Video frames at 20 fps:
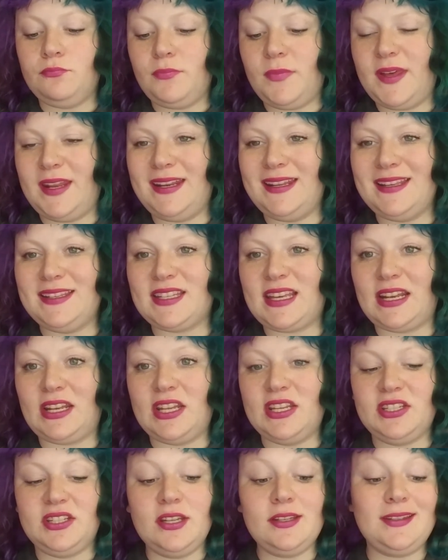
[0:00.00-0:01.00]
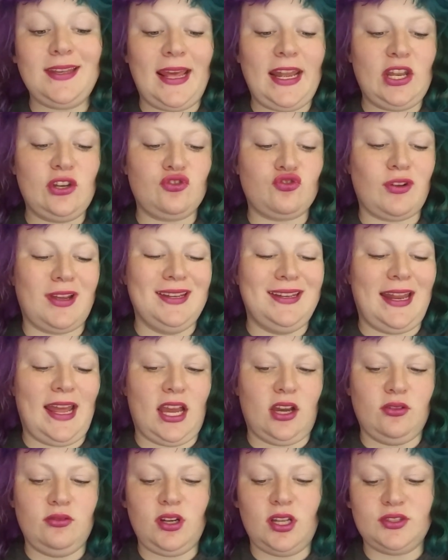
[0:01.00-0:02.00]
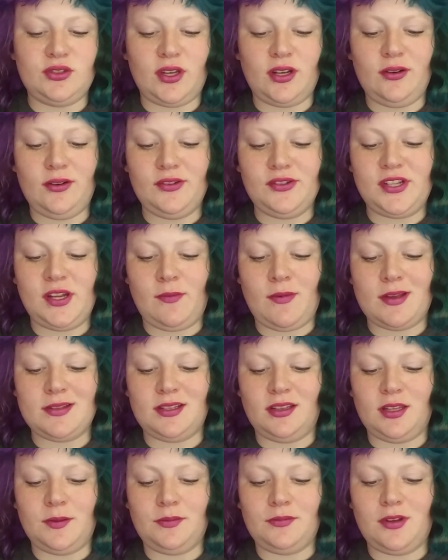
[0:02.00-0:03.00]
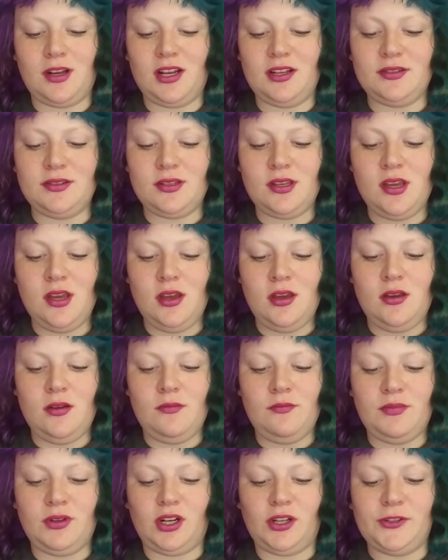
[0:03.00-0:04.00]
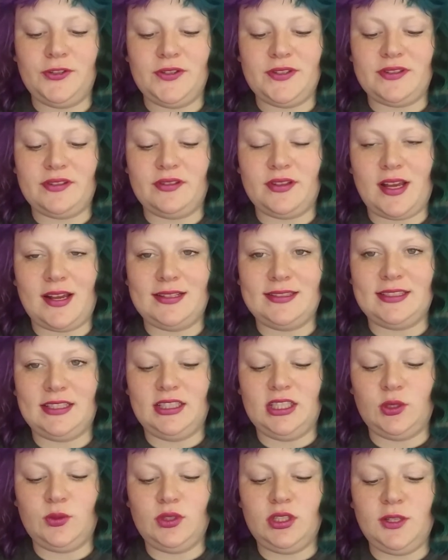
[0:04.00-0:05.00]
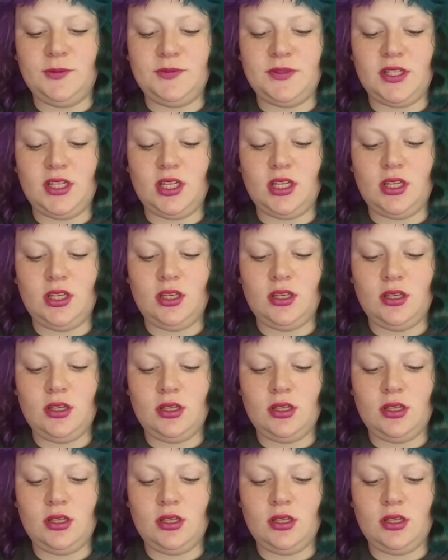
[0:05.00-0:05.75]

And it is kind of, it does kind of dry down, so I don't understand why it's a lip gloss, but also doesn't last a liquid lipstick.